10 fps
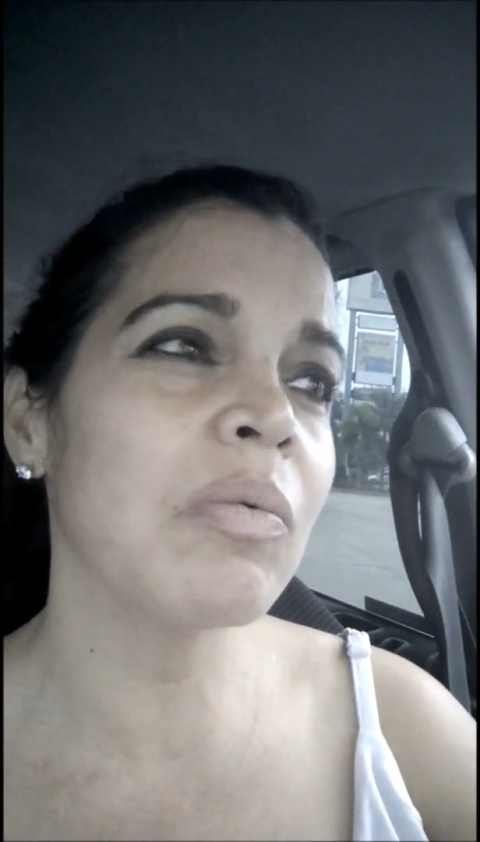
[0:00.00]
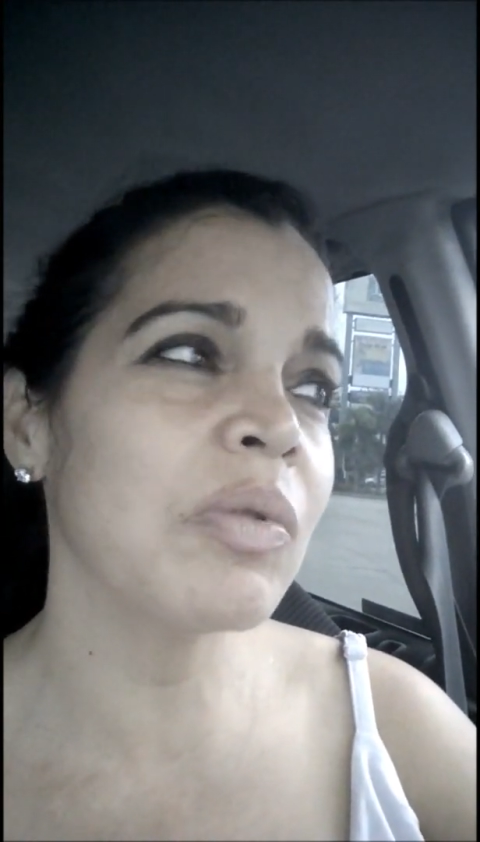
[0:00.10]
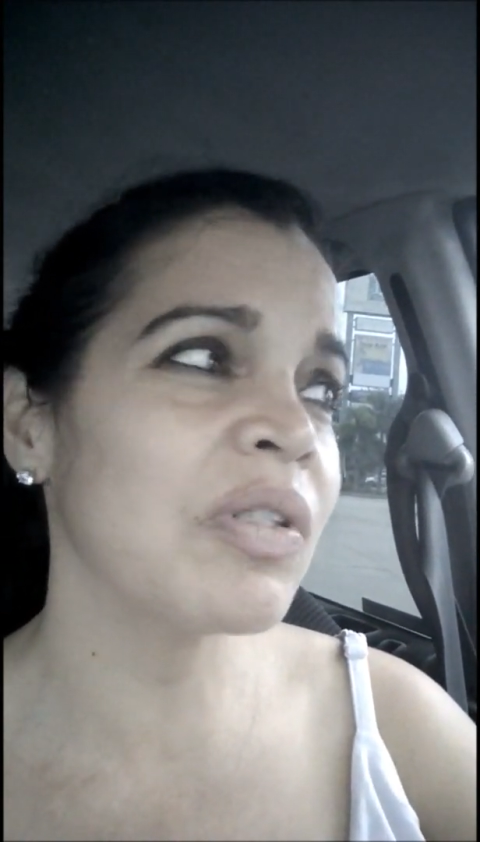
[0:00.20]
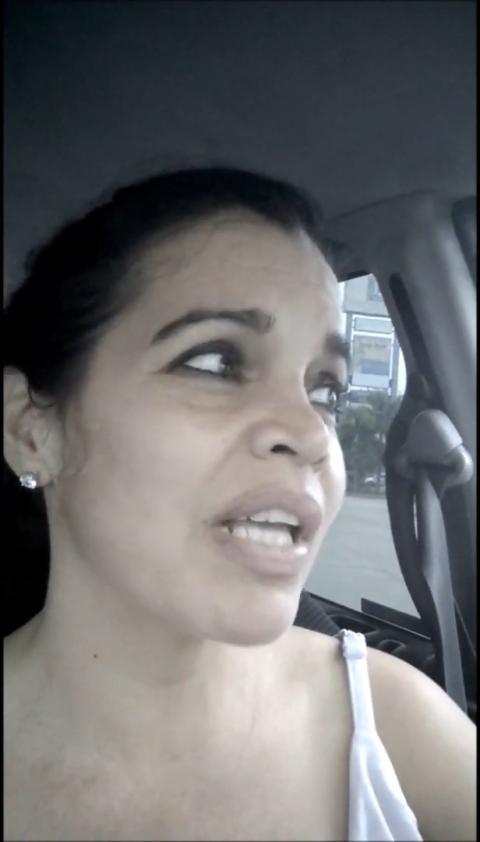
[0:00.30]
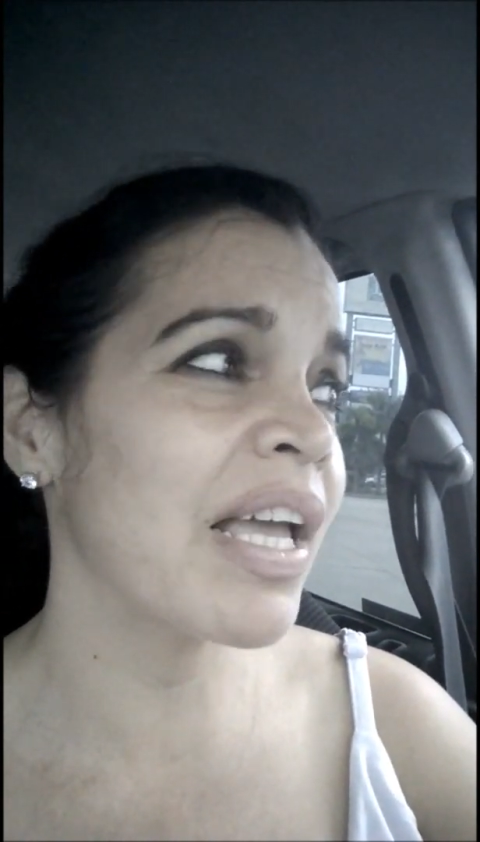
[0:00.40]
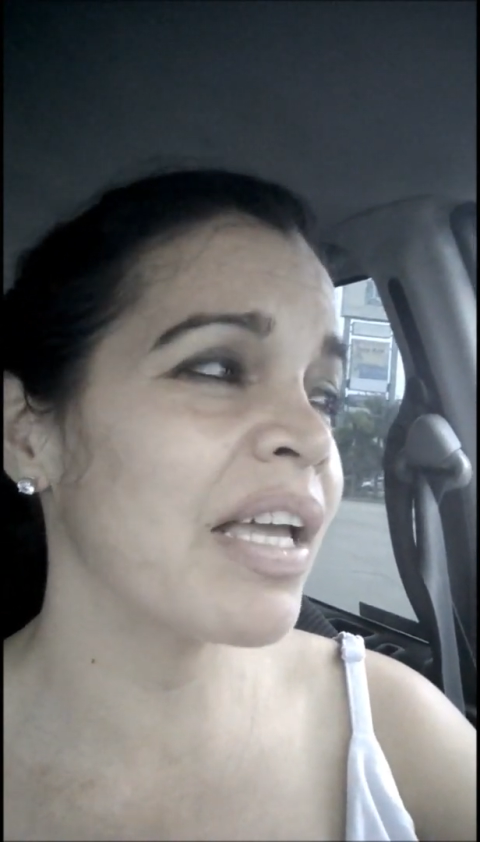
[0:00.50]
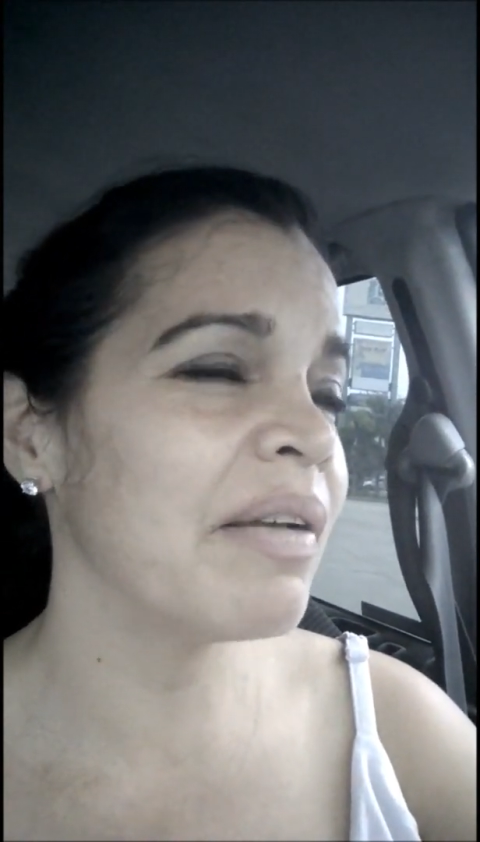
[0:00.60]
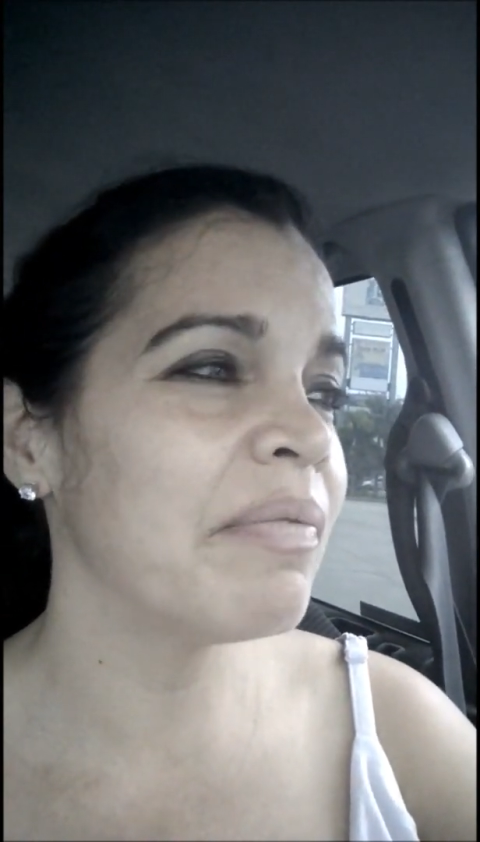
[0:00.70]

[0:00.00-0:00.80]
would say,